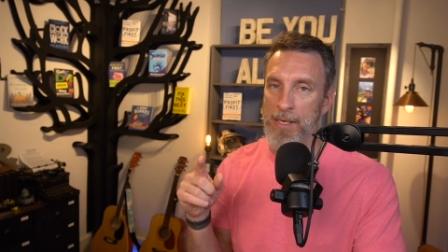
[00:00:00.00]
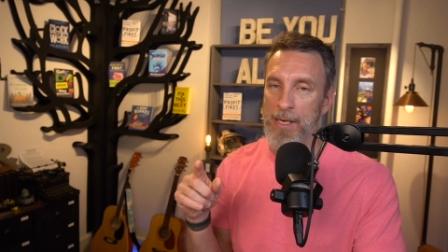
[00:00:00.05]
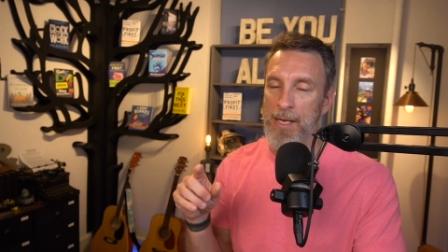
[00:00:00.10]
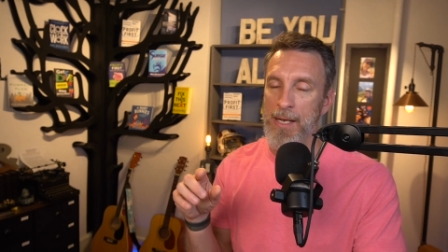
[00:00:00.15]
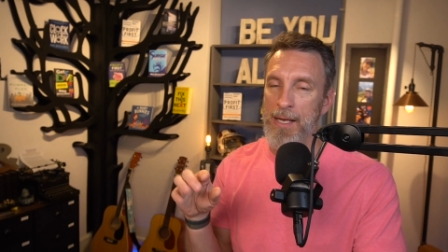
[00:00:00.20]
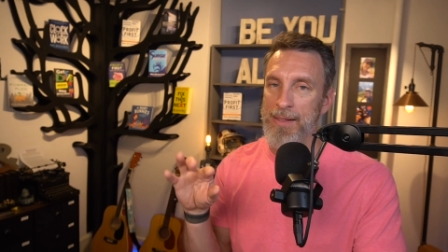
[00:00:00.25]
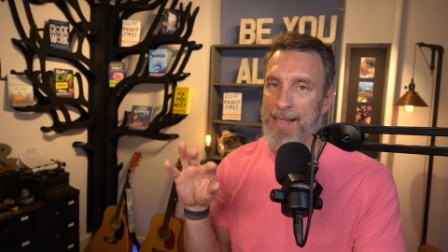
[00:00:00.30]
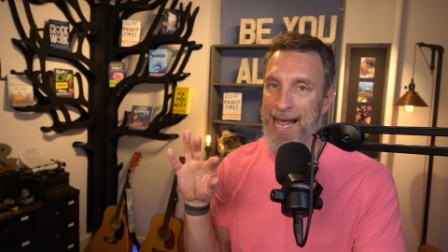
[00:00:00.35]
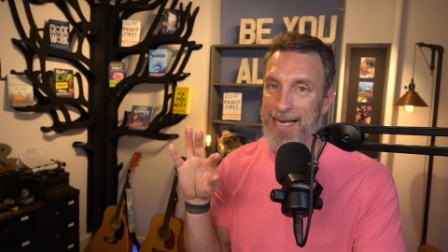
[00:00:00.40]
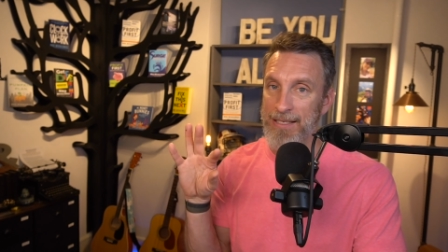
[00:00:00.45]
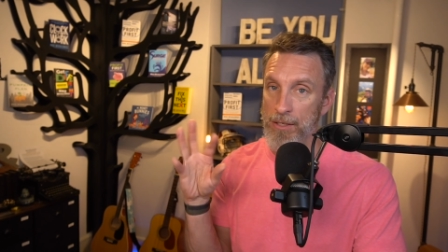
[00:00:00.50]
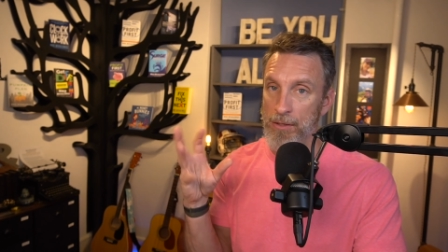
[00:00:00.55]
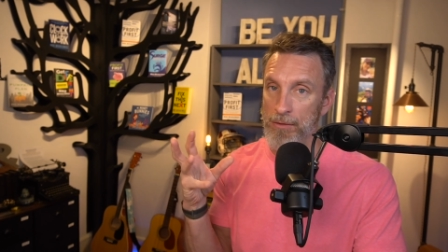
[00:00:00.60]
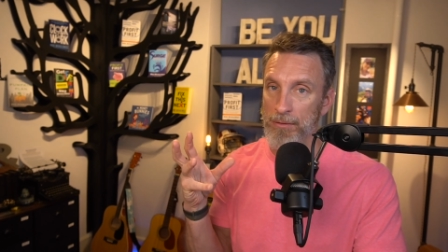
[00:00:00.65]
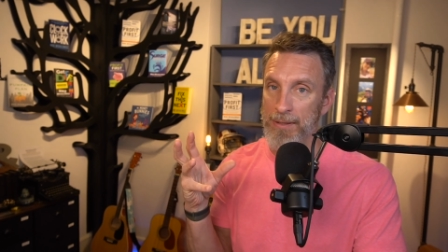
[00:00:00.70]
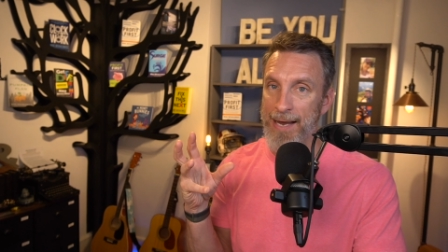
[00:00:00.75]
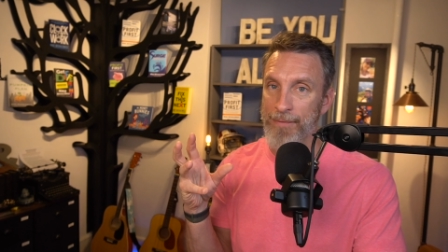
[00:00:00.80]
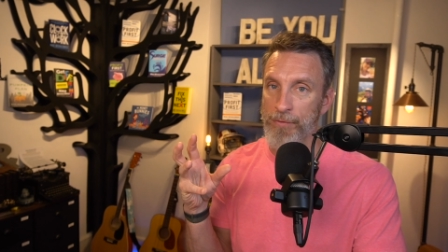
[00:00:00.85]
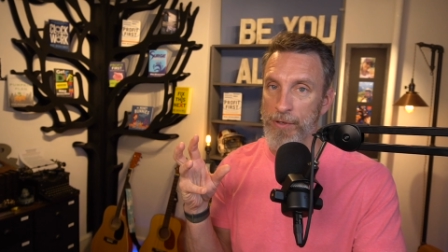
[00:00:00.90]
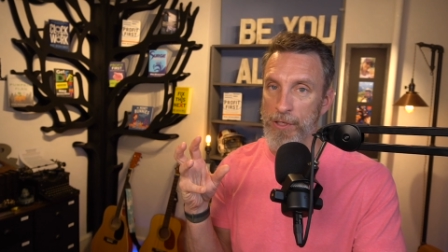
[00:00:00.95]
That's their
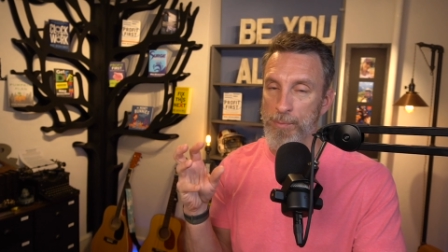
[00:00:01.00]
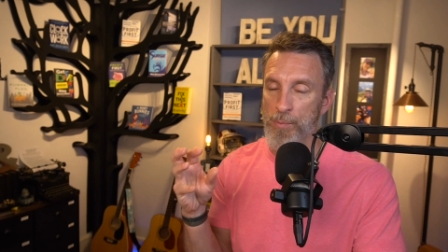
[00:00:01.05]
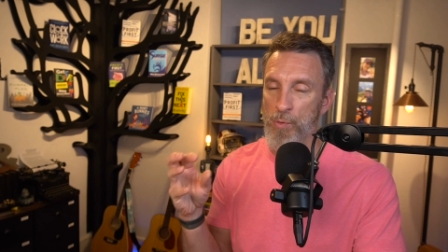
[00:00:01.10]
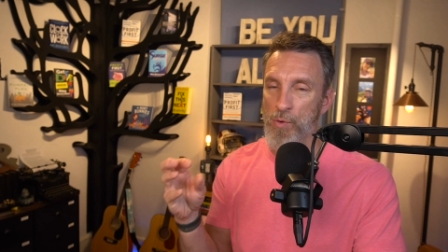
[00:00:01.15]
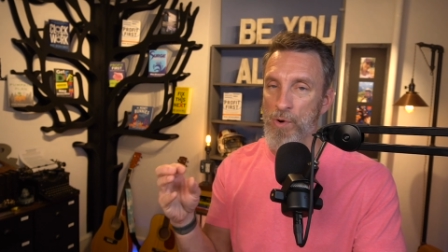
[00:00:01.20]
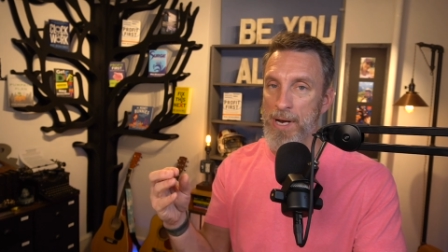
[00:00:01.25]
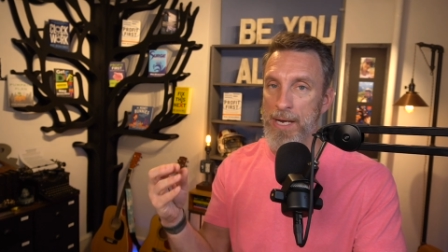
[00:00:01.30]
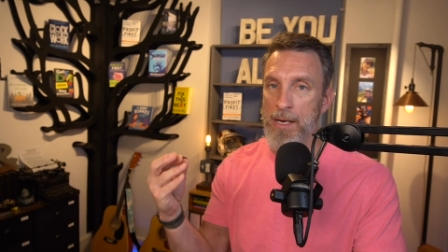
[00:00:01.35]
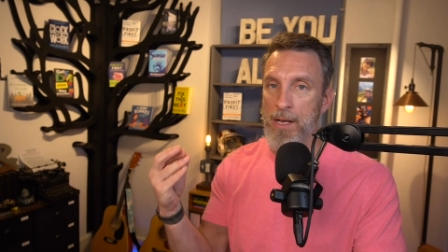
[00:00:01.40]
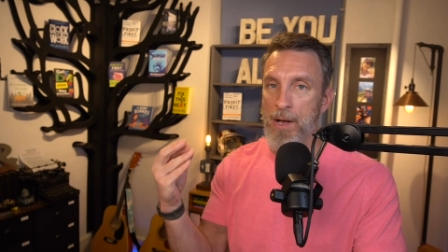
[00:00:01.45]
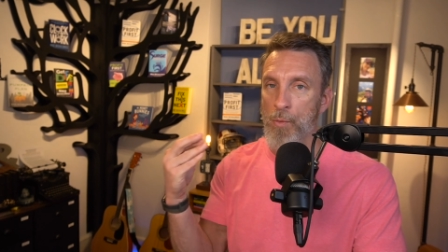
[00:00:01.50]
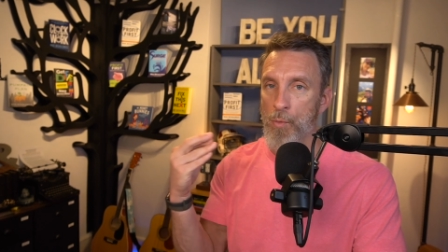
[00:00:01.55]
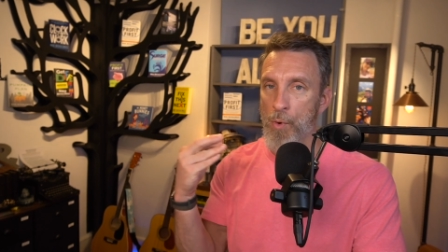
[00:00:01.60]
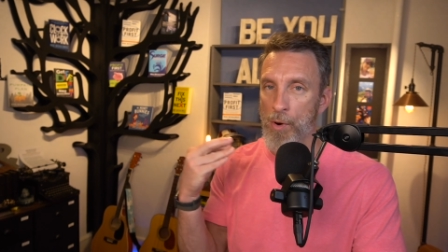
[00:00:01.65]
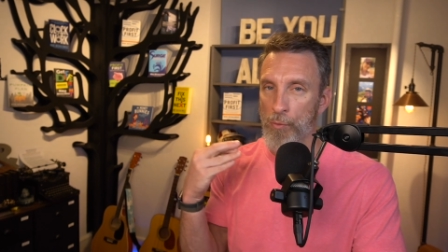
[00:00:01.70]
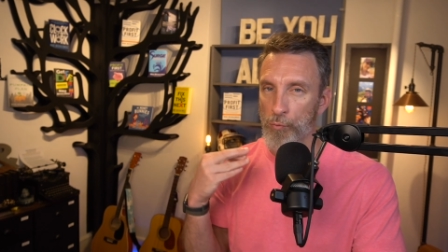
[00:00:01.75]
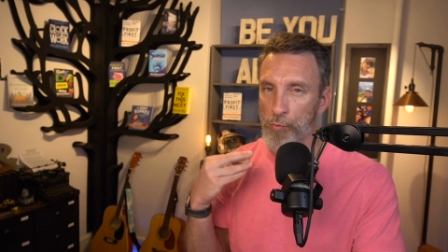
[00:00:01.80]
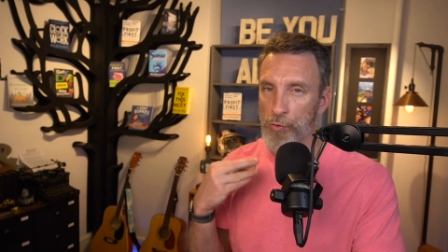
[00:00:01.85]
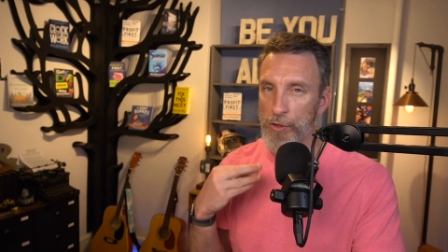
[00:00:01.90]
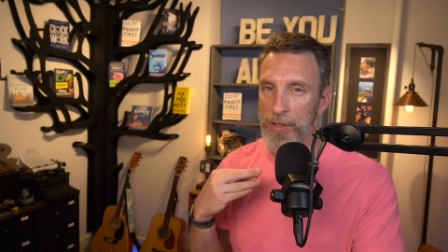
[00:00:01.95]
leverage point. what
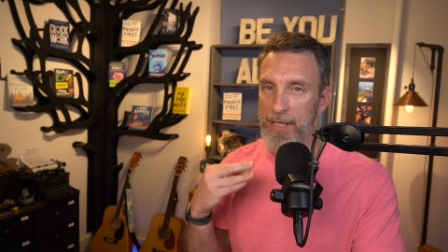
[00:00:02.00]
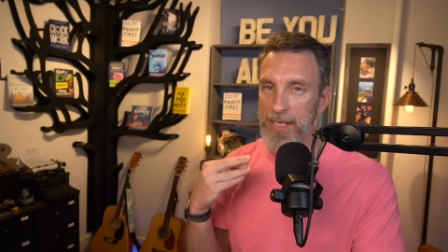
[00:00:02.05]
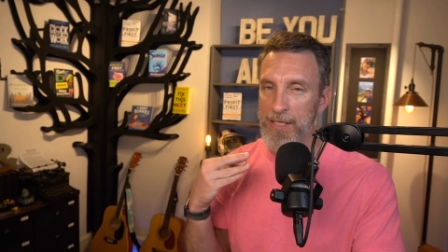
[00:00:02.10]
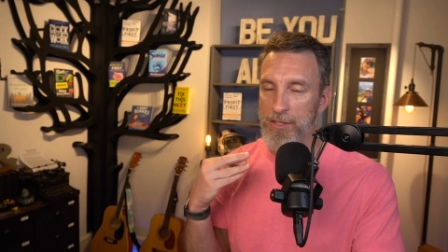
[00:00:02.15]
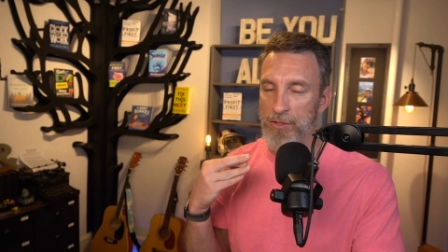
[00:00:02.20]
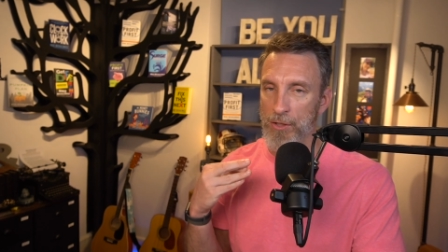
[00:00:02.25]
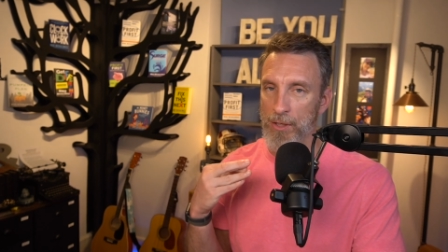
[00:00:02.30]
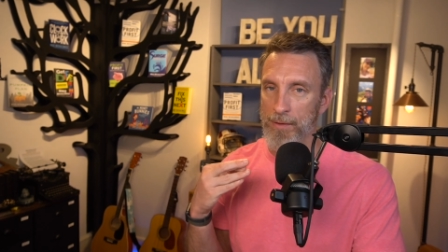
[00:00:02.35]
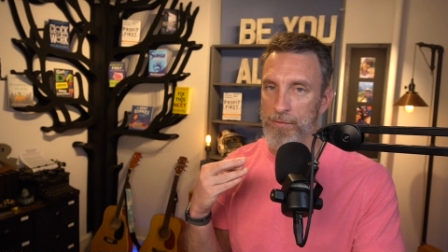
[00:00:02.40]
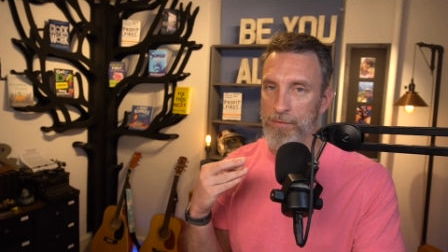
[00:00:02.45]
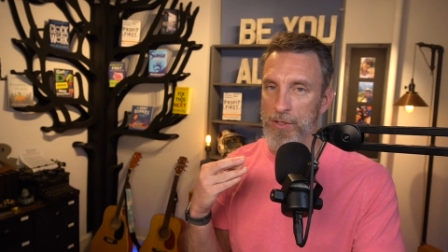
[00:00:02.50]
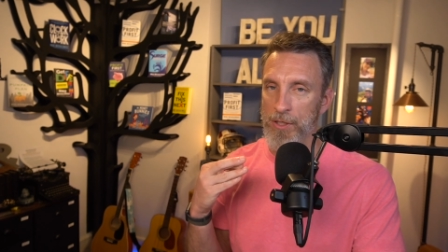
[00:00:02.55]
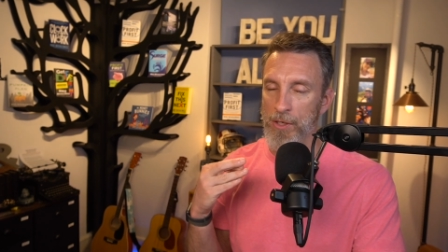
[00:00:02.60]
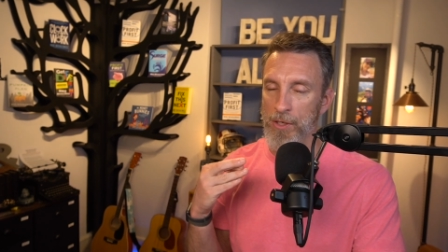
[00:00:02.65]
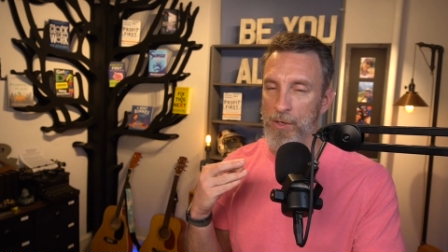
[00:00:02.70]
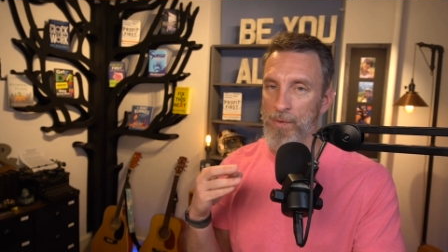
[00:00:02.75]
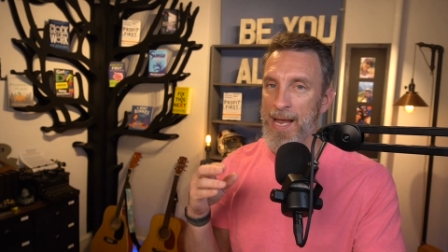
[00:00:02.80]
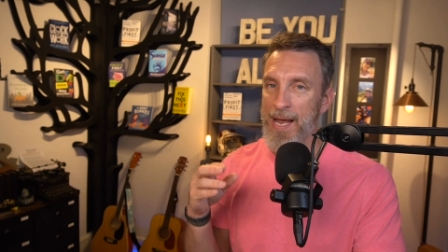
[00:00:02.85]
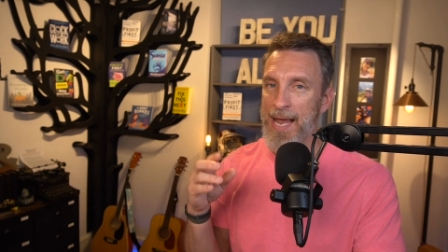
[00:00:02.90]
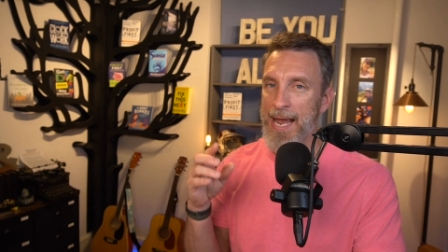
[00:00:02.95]
really serves
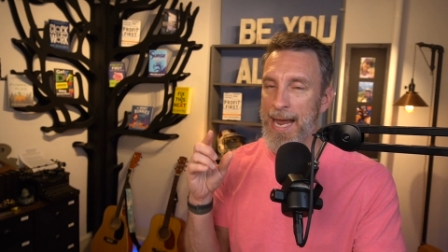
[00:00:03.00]
you.